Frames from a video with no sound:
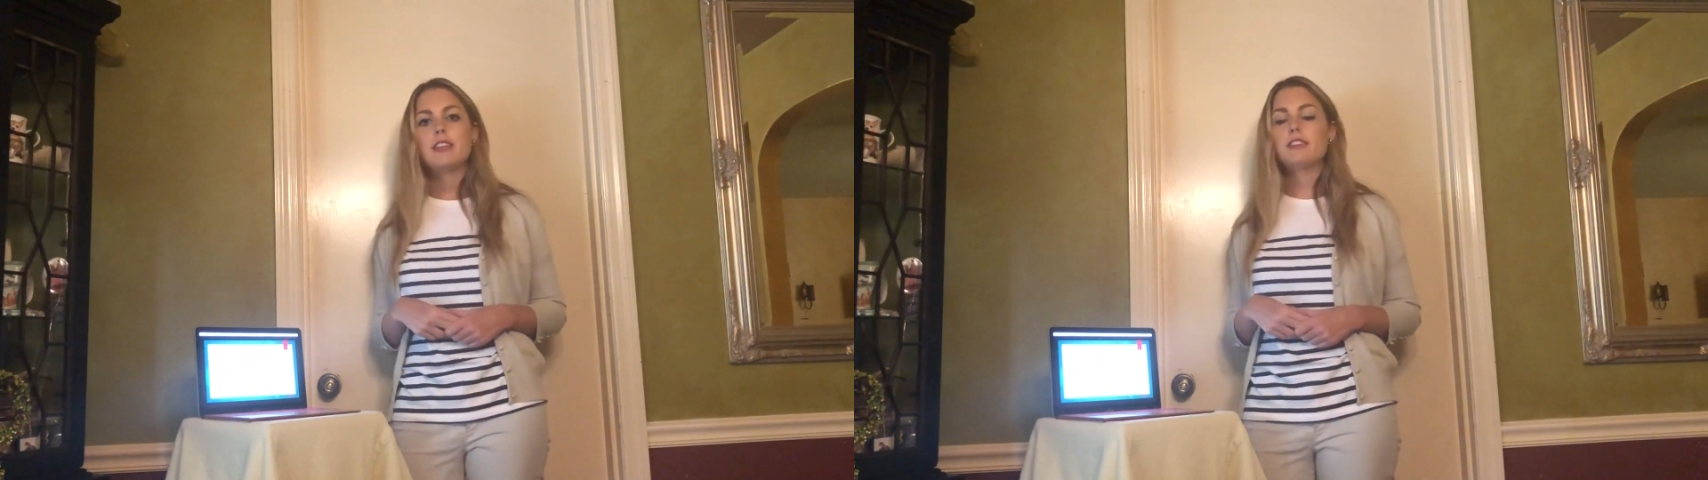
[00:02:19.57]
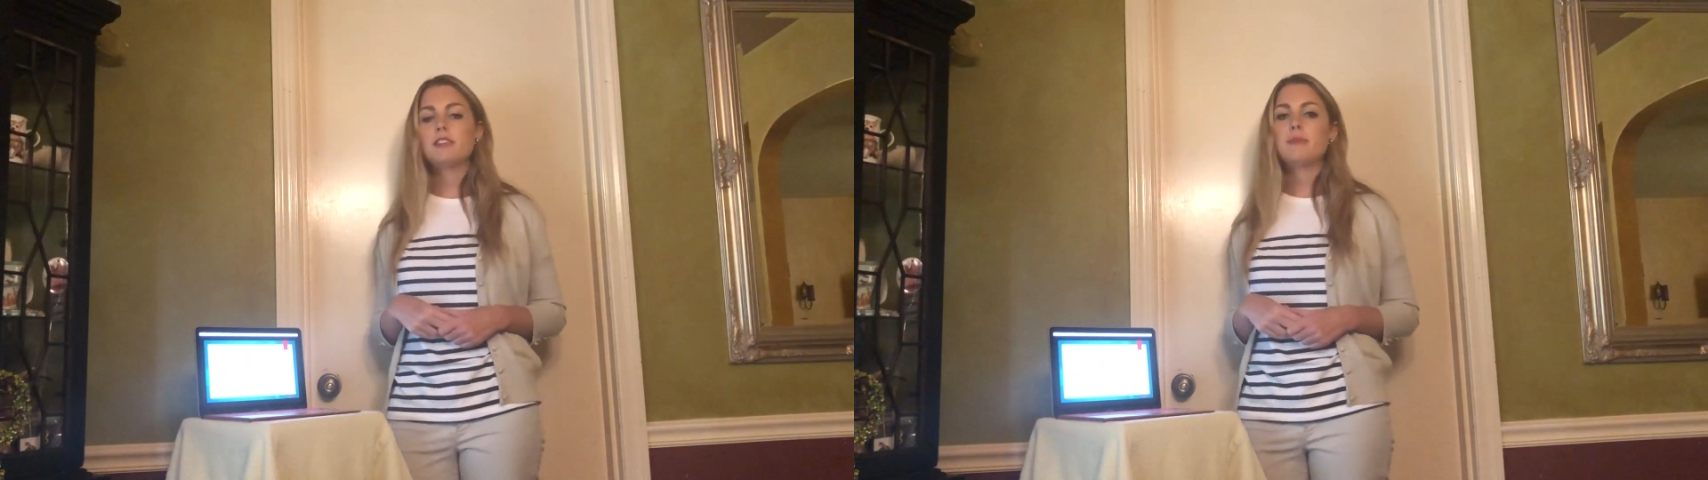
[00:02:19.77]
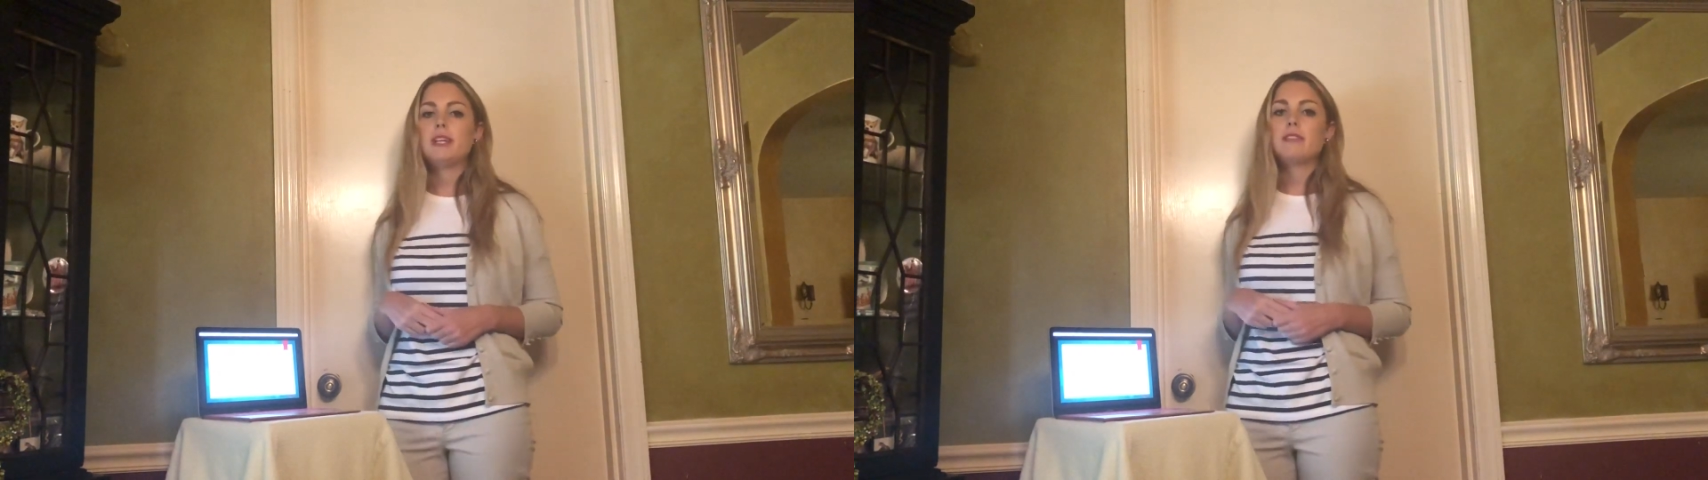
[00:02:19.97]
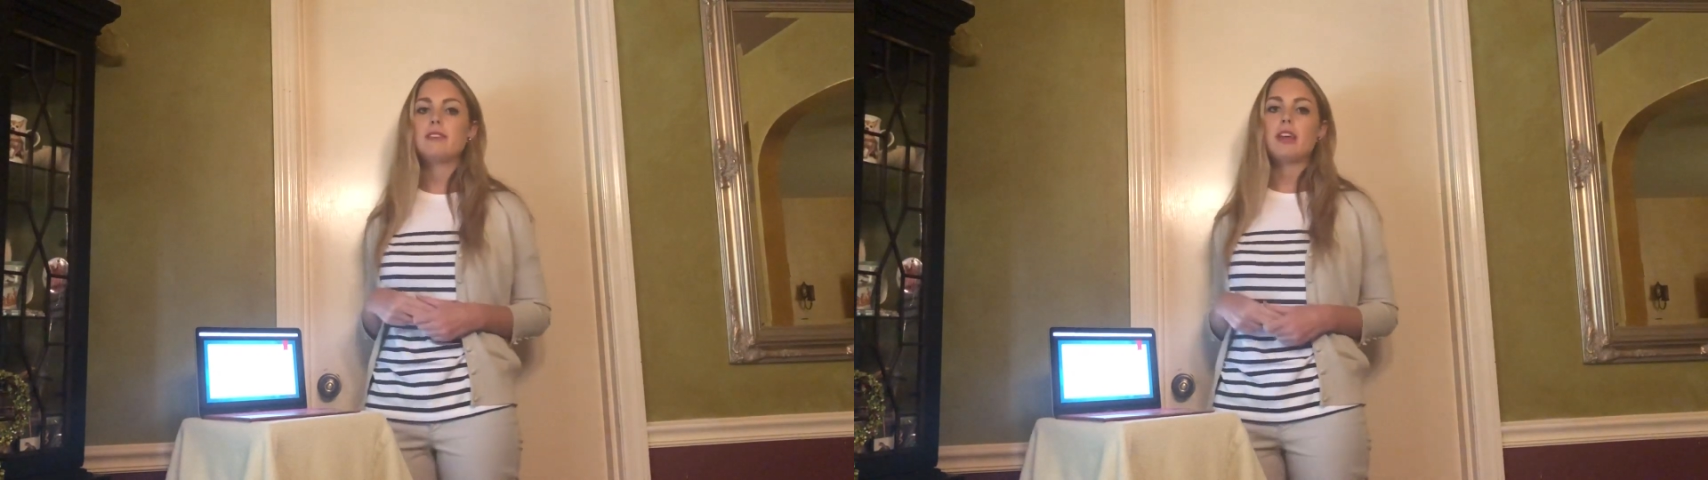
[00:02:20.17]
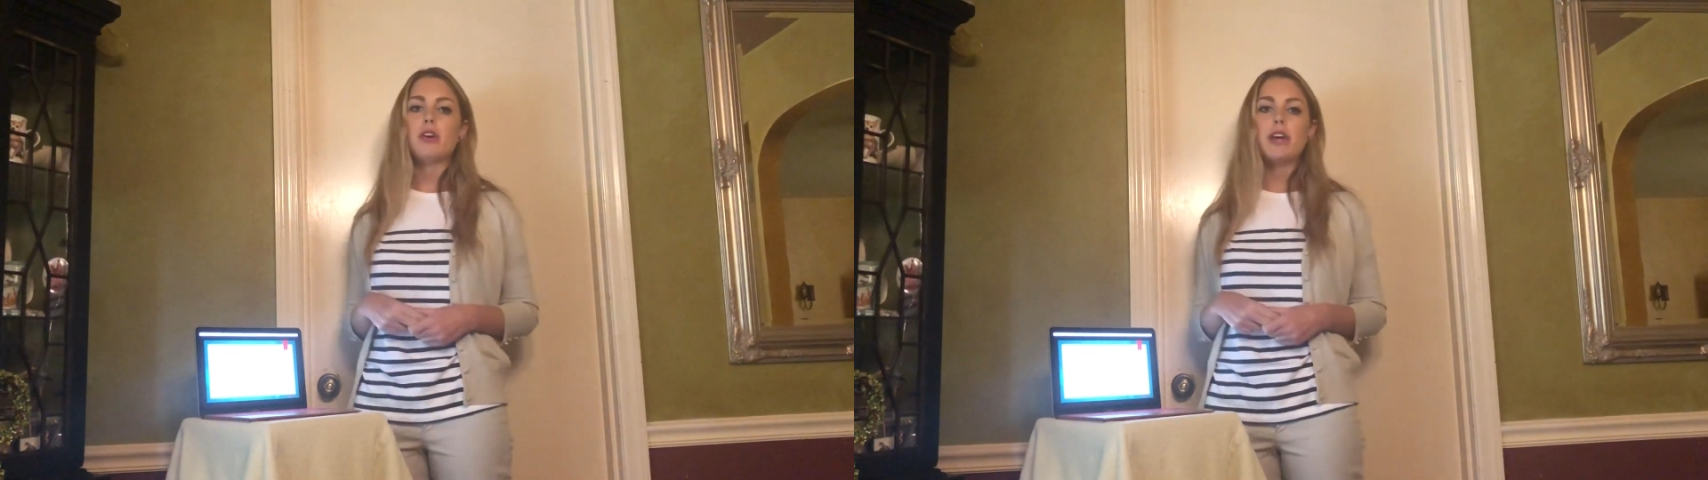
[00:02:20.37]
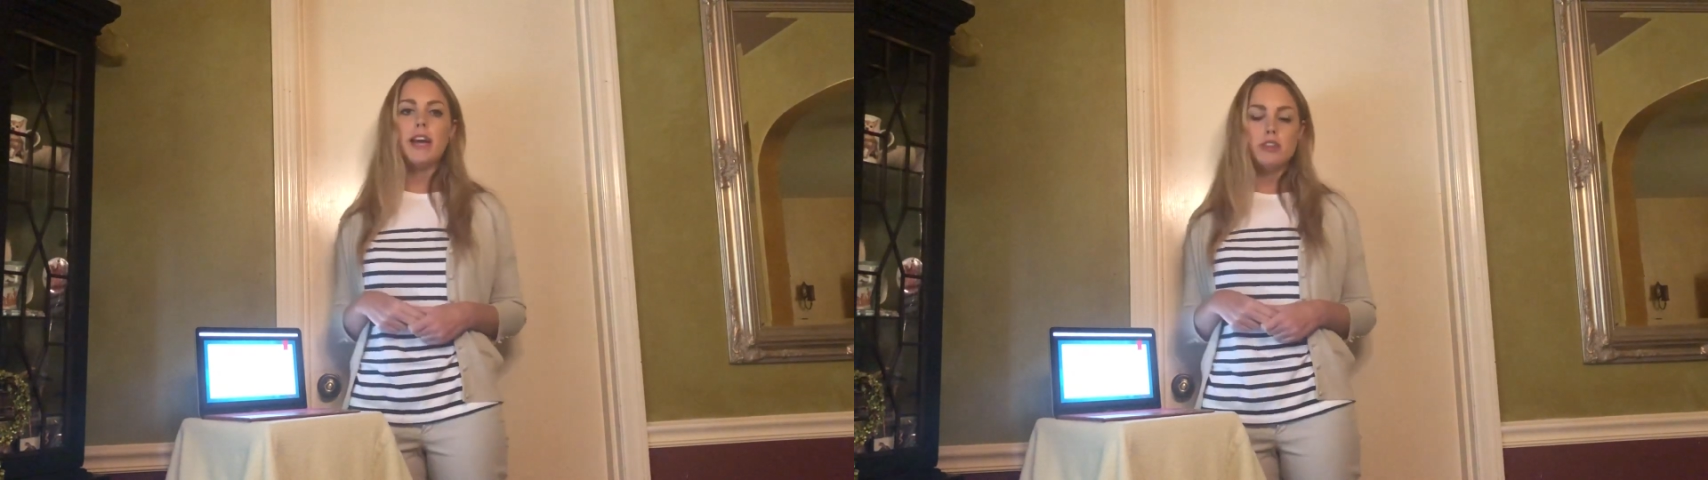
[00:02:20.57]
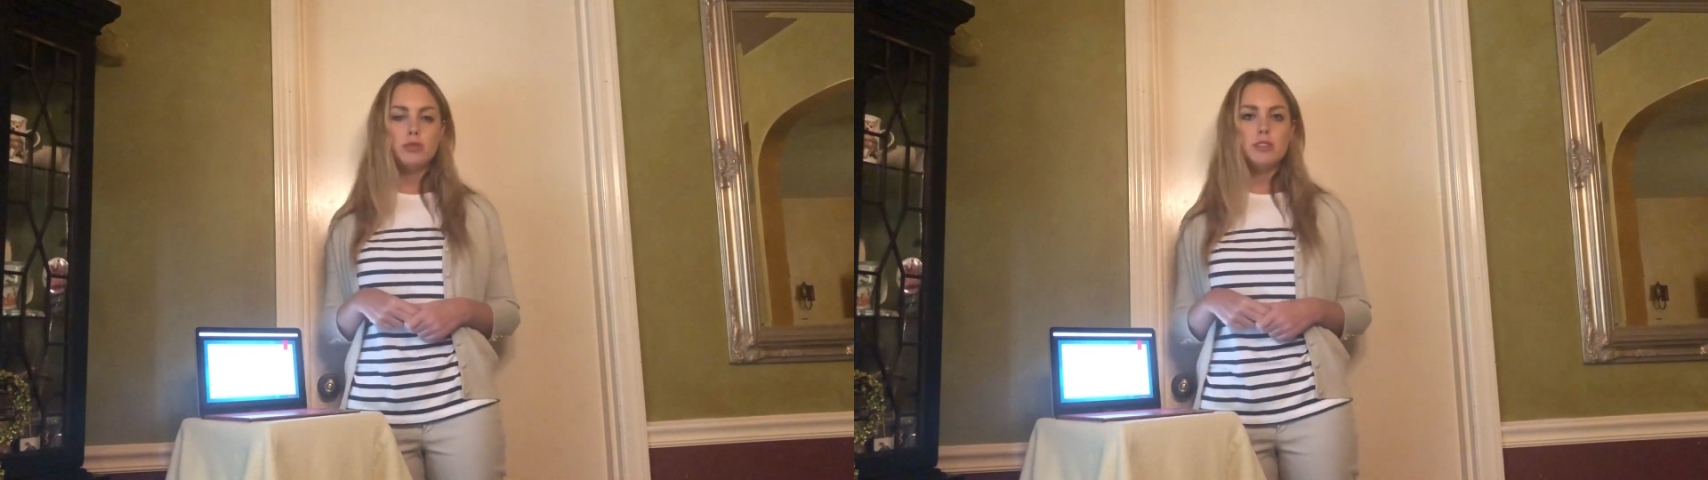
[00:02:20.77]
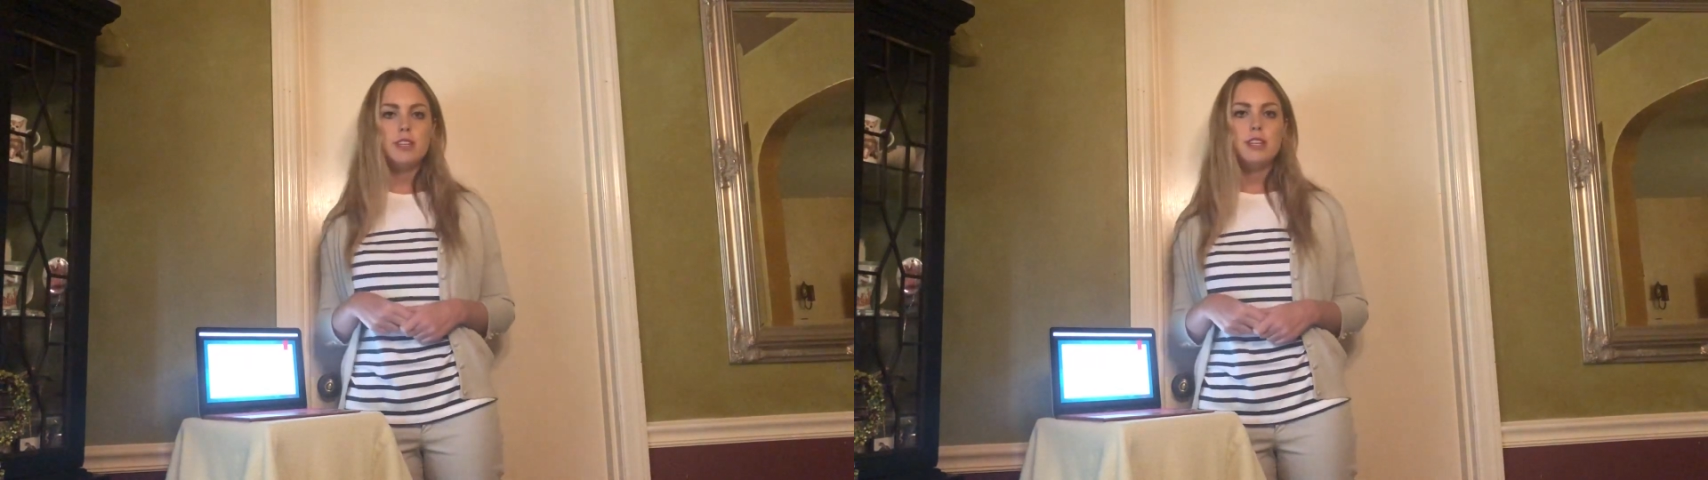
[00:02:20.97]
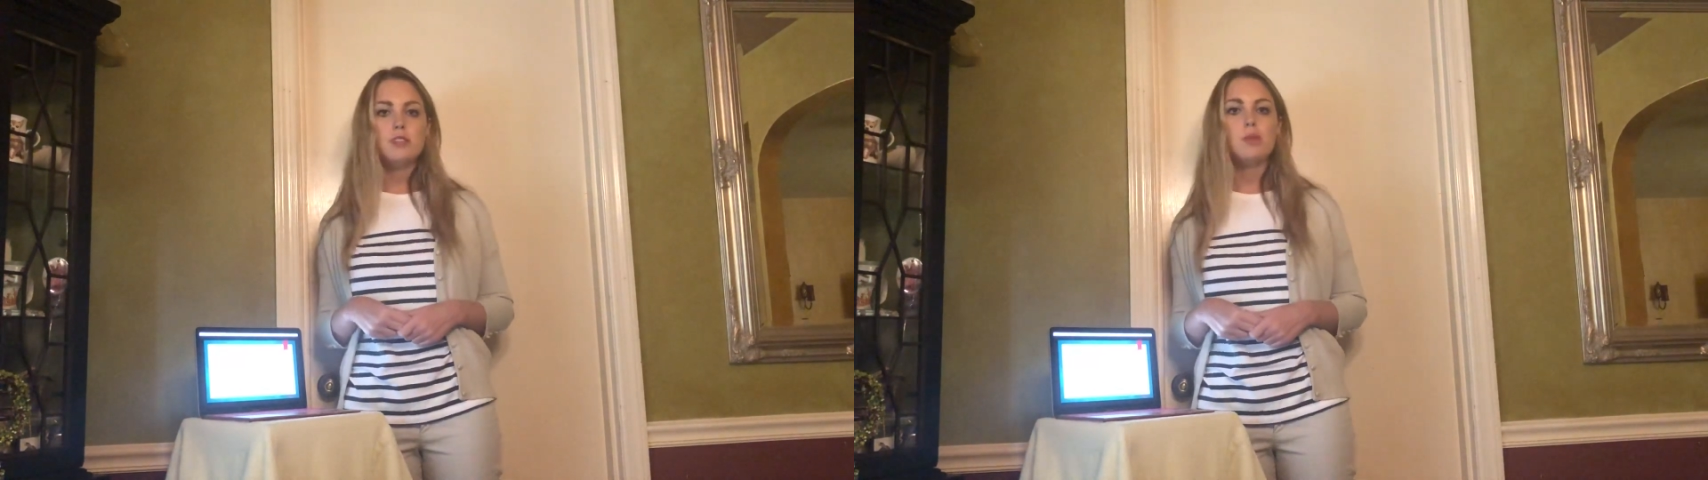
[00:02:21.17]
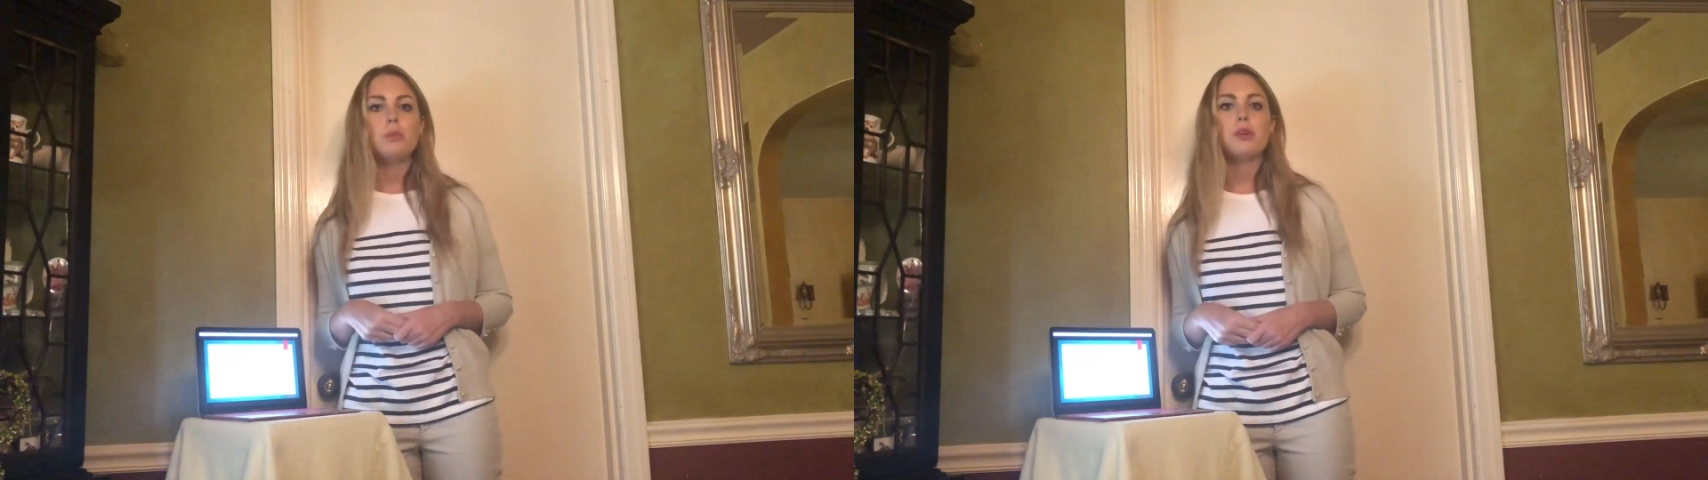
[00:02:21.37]
This means that our cash receipts
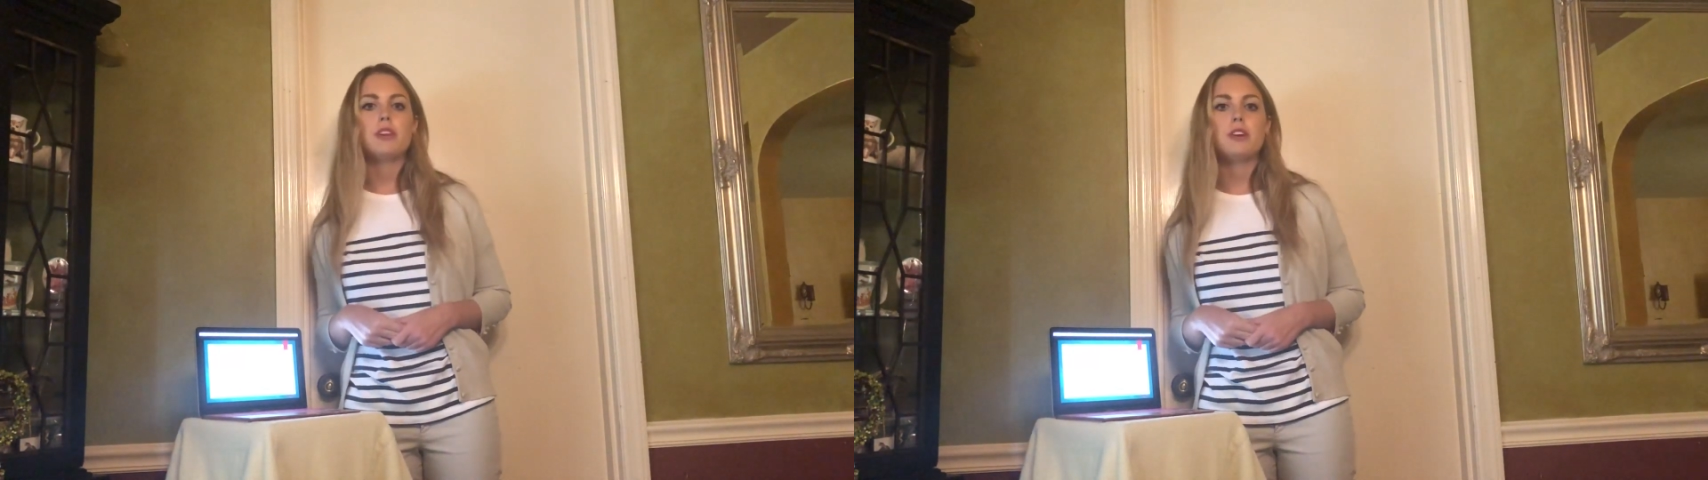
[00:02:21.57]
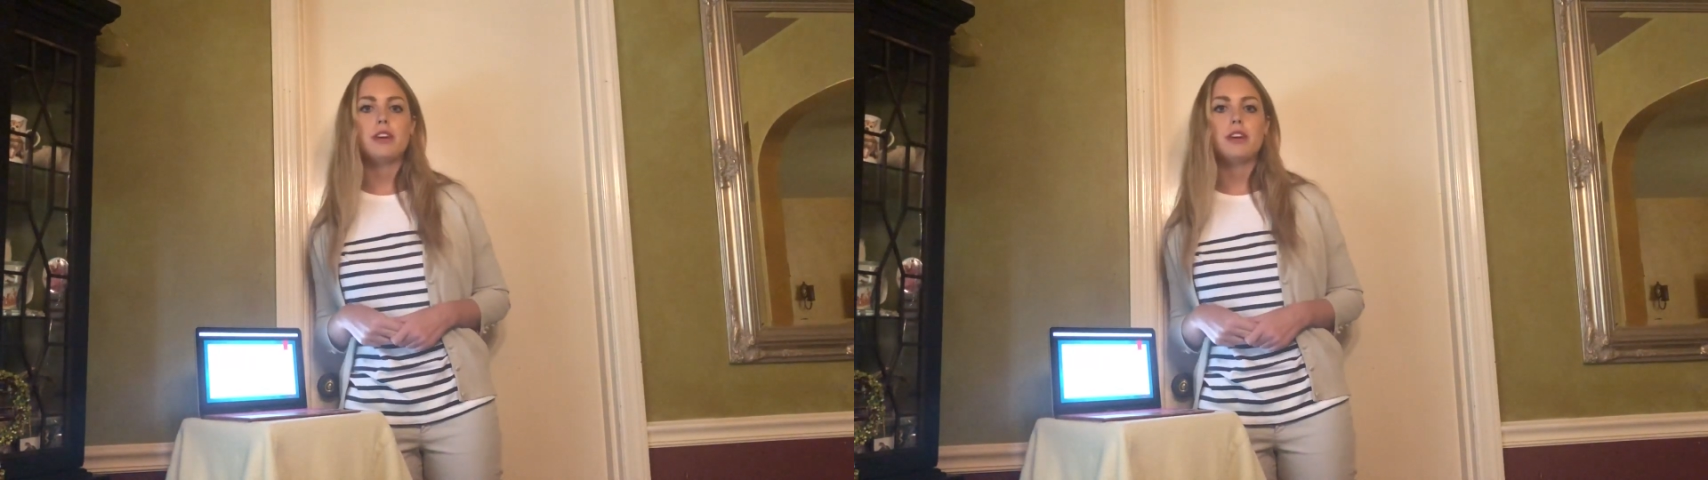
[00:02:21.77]
are more than our